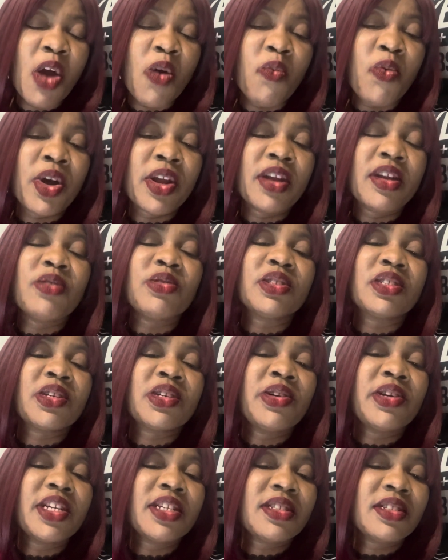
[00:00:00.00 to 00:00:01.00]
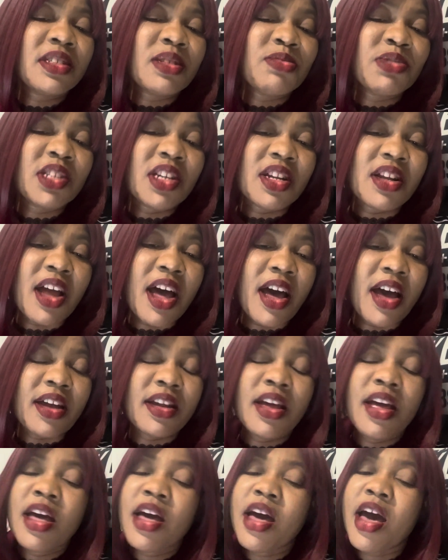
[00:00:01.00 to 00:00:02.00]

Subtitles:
whether there was criticisms or not.